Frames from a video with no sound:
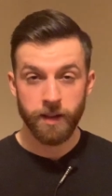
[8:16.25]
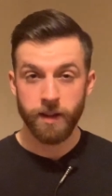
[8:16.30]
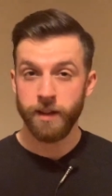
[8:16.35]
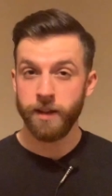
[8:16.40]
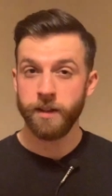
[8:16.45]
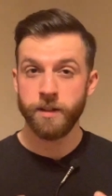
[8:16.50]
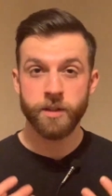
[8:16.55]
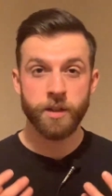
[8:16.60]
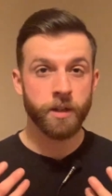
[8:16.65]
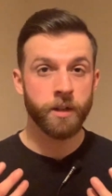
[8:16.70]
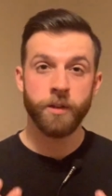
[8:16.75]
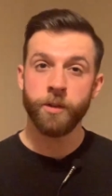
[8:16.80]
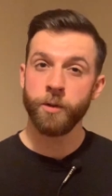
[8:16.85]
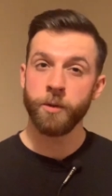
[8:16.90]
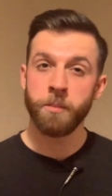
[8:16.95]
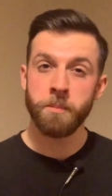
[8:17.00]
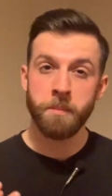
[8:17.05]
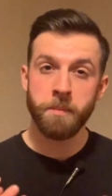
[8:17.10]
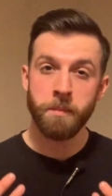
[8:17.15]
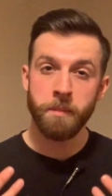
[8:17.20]
it's going to do
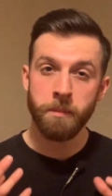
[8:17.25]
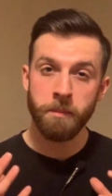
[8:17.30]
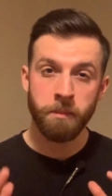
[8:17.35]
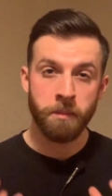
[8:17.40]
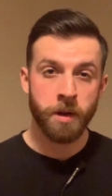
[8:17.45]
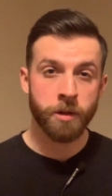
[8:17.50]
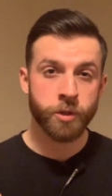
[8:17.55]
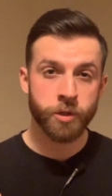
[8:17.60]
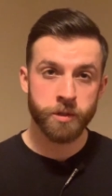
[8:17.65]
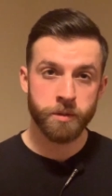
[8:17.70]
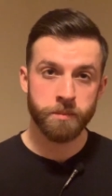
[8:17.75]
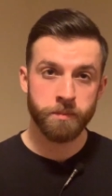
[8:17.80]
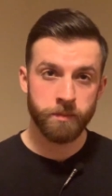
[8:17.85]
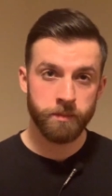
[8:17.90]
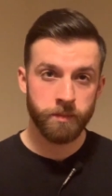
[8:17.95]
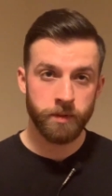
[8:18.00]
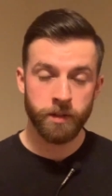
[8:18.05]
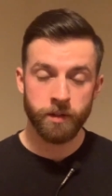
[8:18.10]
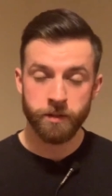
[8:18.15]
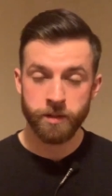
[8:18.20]
much,
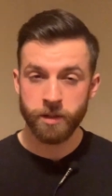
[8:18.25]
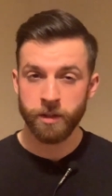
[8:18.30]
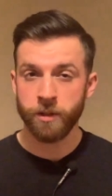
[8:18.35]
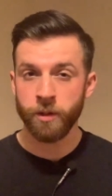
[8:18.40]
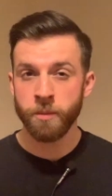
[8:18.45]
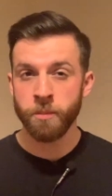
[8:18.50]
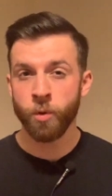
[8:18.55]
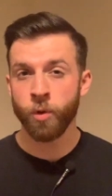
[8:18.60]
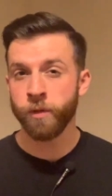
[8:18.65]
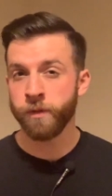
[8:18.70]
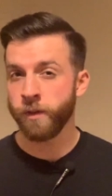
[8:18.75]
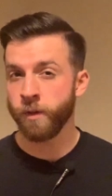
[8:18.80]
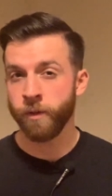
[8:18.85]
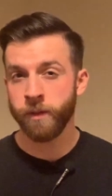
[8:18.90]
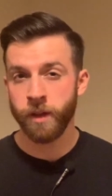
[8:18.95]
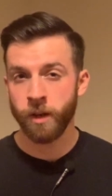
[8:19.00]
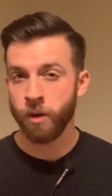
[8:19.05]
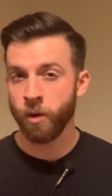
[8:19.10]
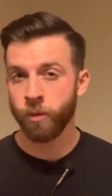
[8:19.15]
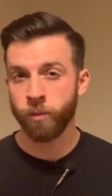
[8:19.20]
you know, it's going to do more for you in the
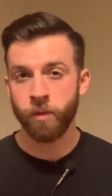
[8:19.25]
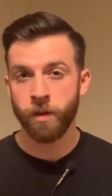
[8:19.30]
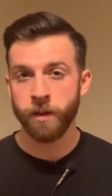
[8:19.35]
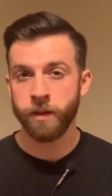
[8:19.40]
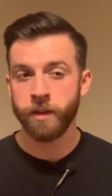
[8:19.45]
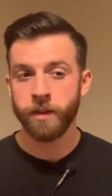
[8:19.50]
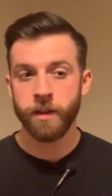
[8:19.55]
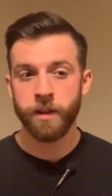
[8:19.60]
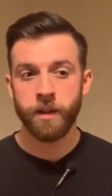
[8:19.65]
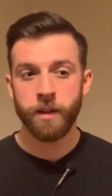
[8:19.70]
long run